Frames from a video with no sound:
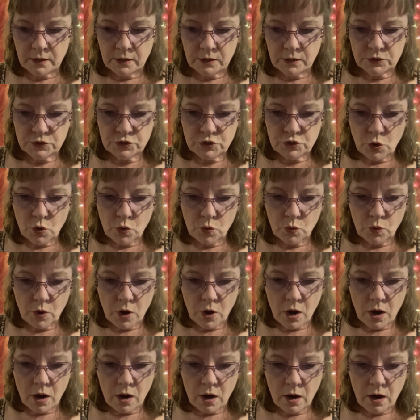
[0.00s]
So
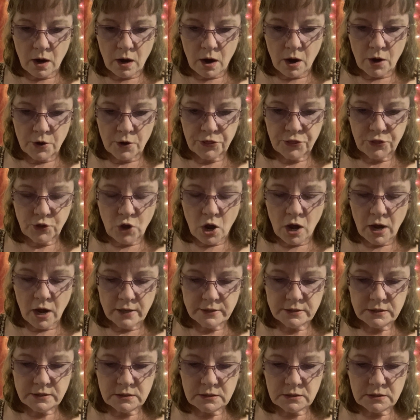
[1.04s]
our
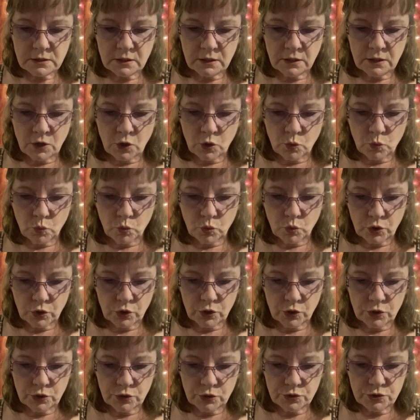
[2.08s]
thoughts and our
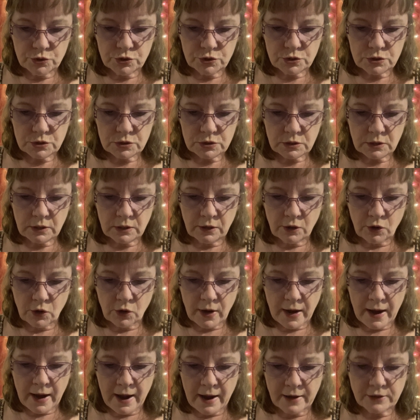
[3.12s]
words and our
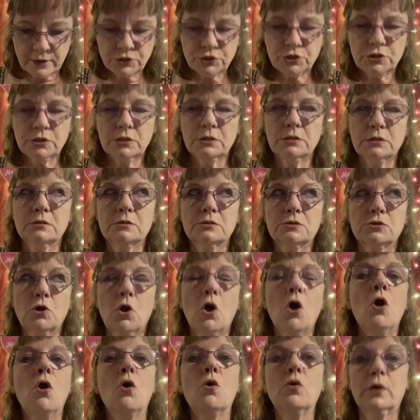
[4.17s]
actions
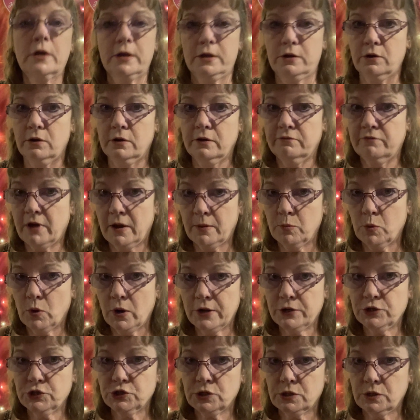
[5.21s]
all carry
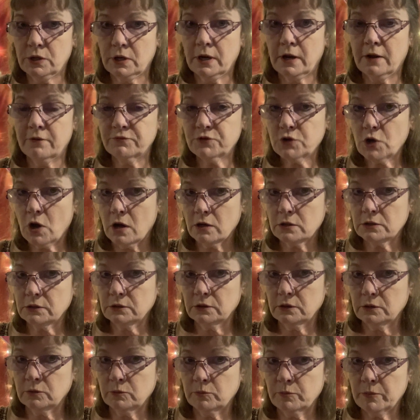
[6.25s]
vibration, and I've talked a
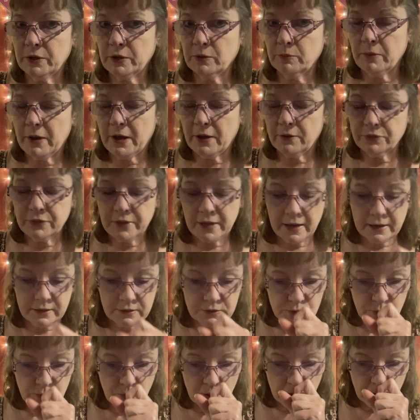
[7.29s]
little bit about that
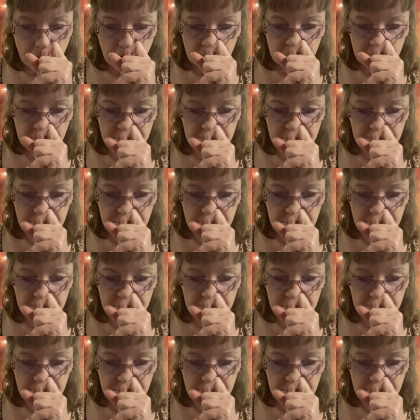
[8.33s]
as well.